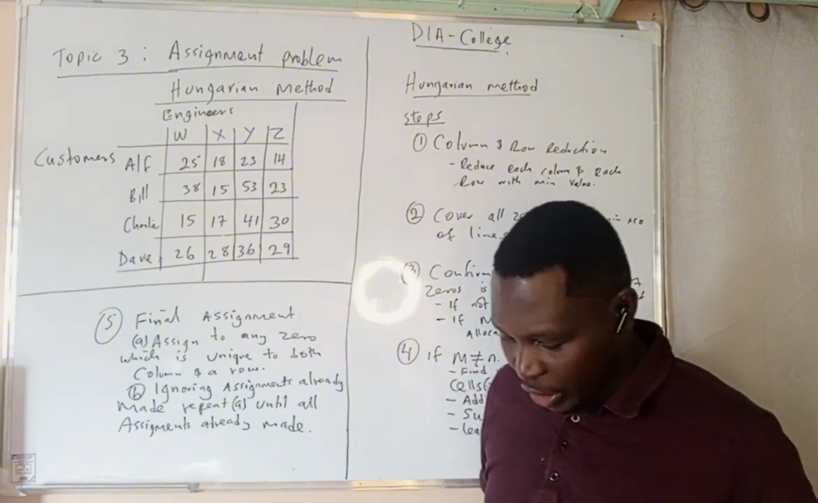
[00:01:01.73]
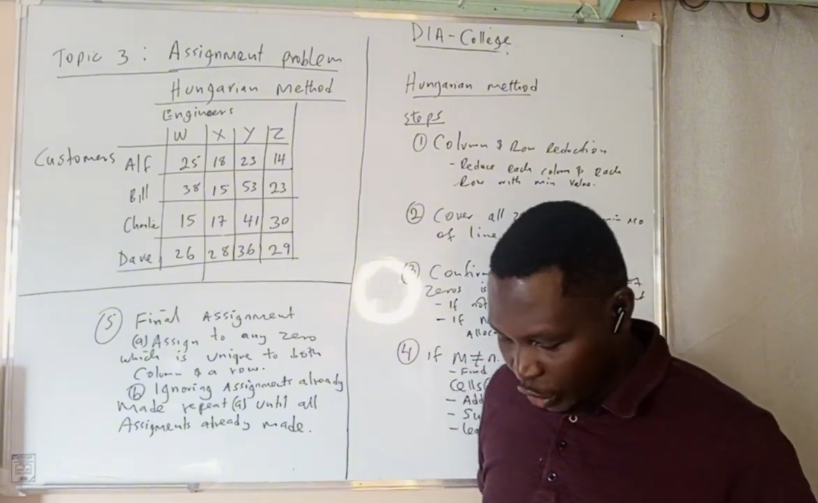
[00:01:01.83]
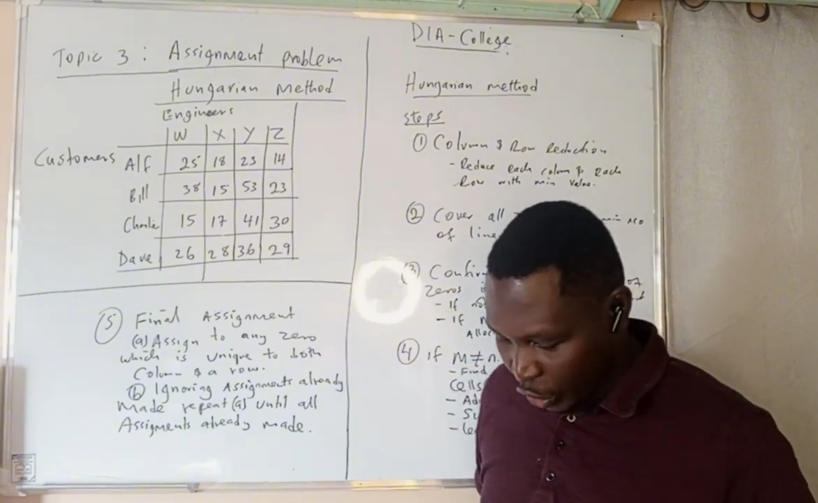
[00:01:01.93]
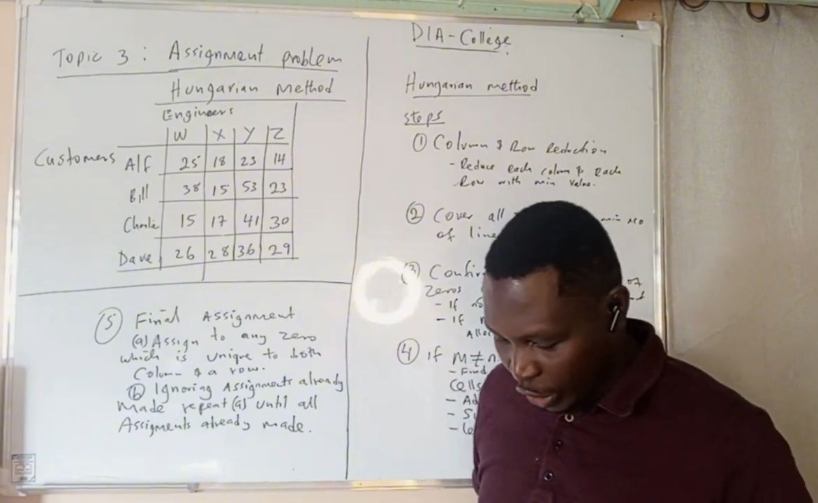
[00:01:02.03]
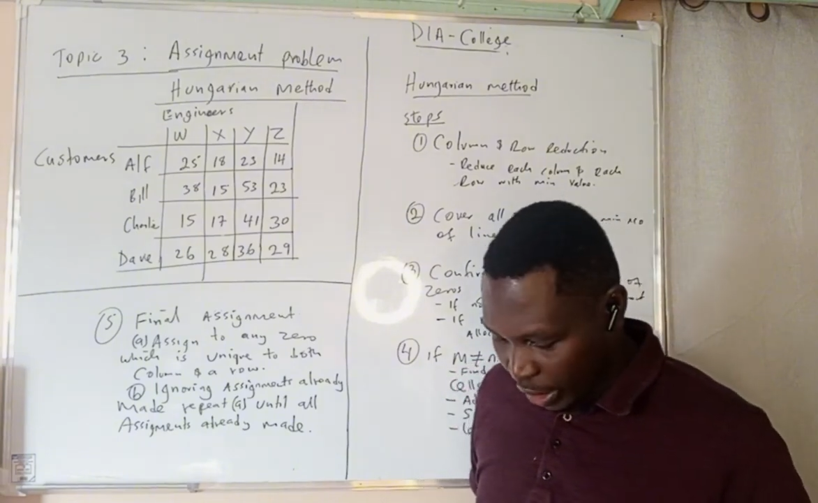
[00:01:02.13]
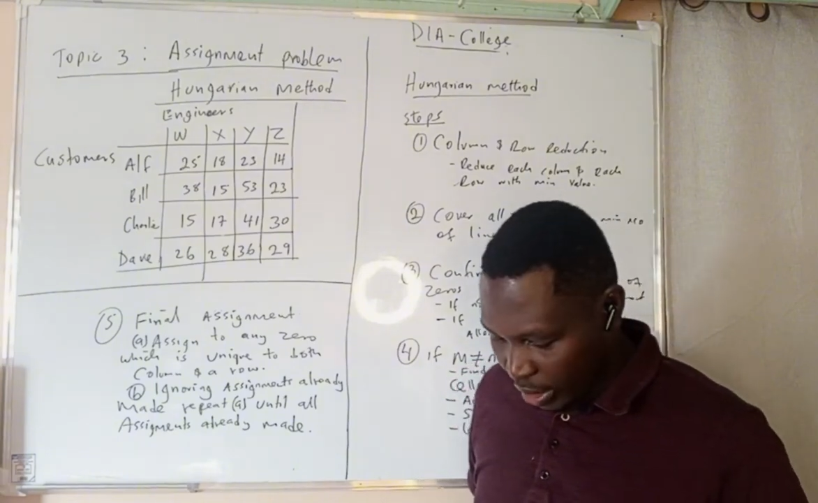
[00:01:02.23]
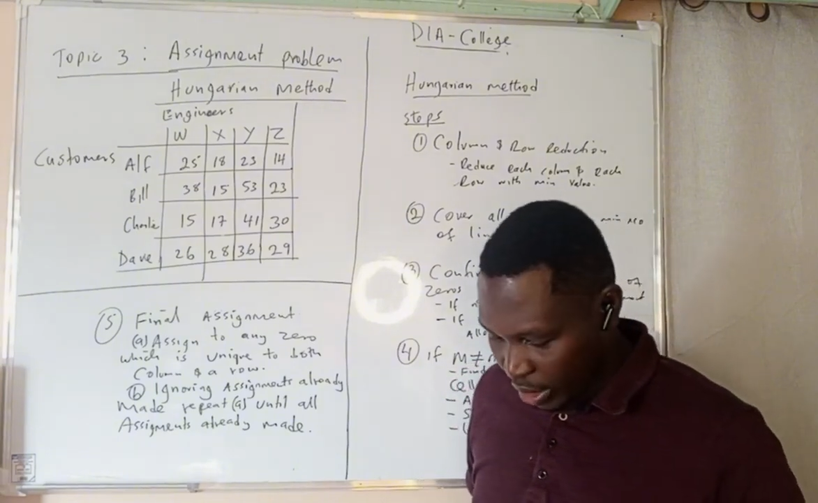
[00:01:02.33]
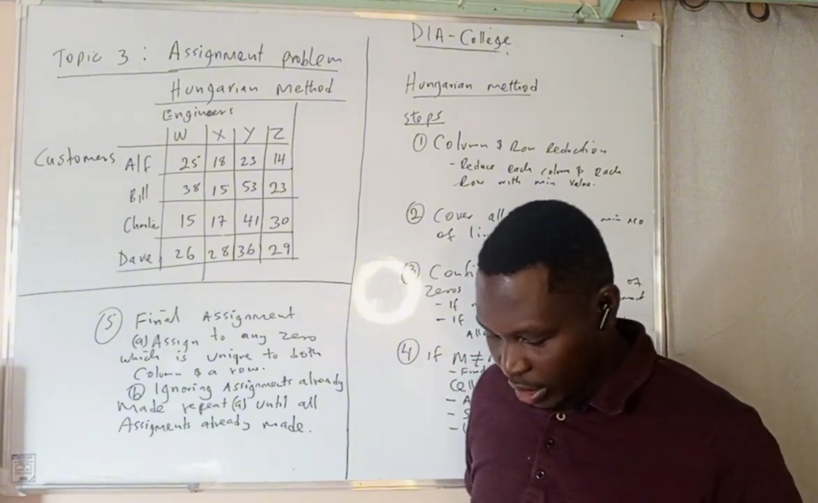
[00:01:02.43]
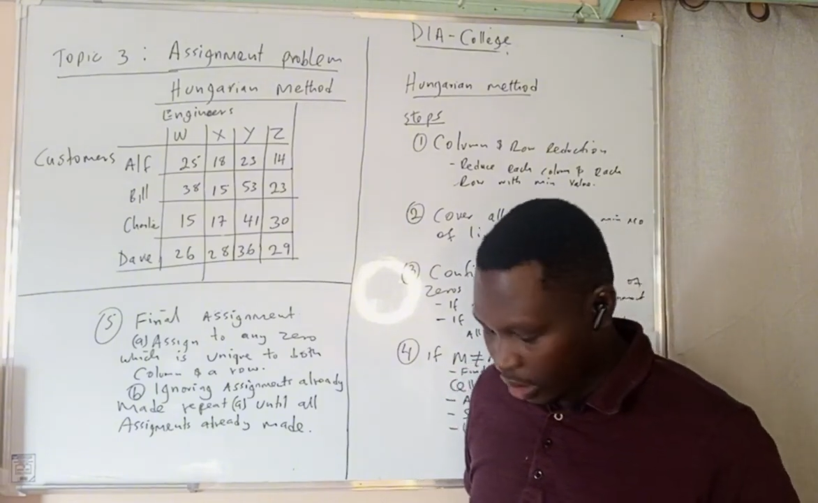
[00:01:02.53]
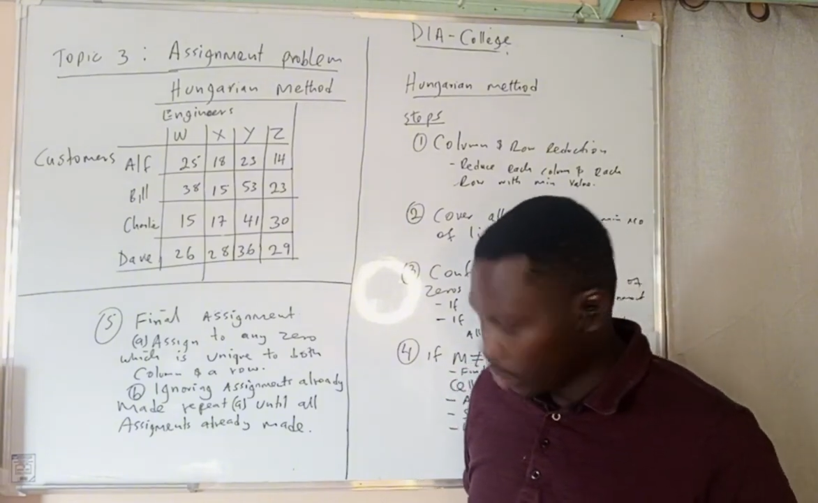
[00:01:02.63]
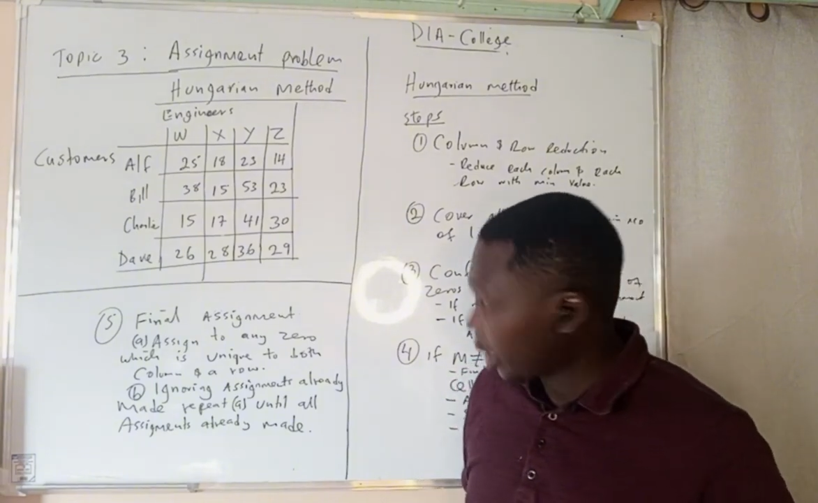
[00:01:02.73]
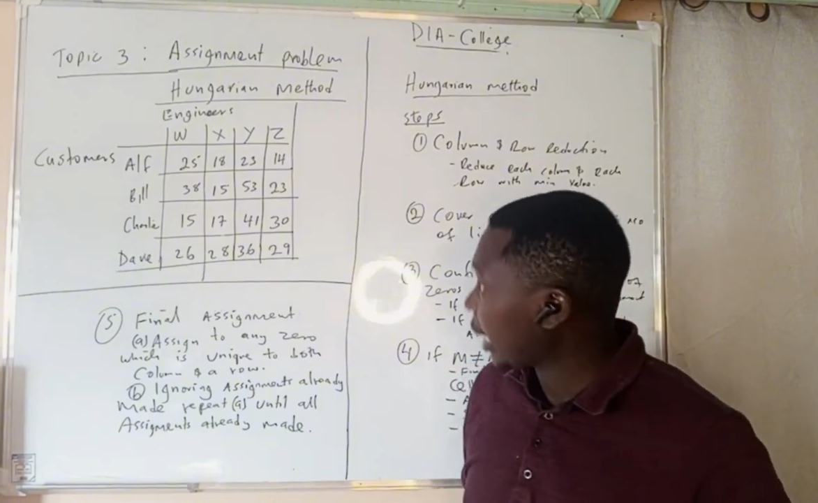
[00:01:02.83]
engineers or a